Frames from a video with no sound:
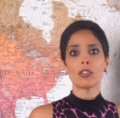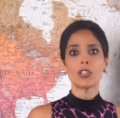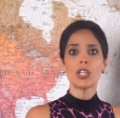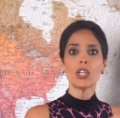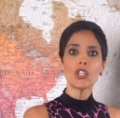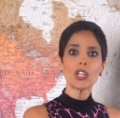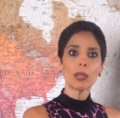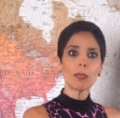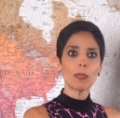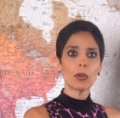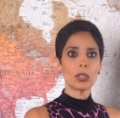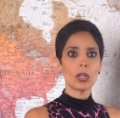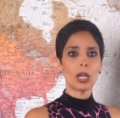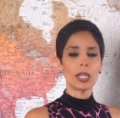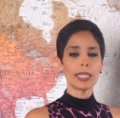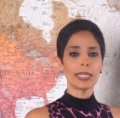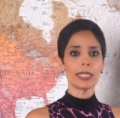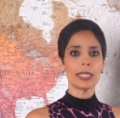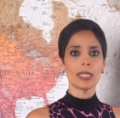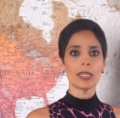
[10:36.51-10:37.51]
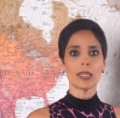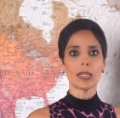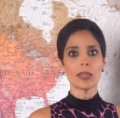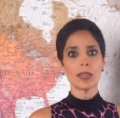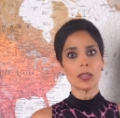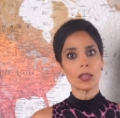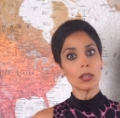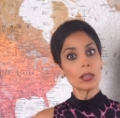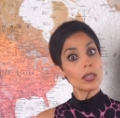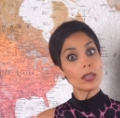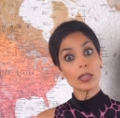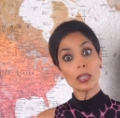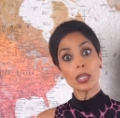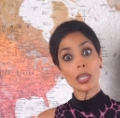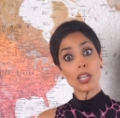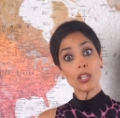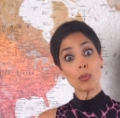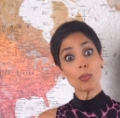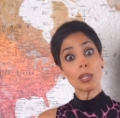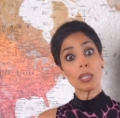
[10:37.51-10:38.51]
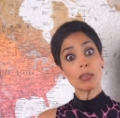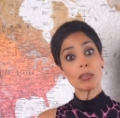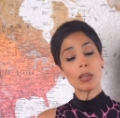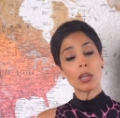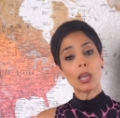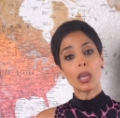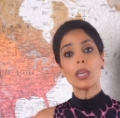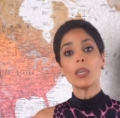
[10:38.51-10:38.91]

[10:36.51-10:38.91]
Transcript: teaching modalities and students' engagement,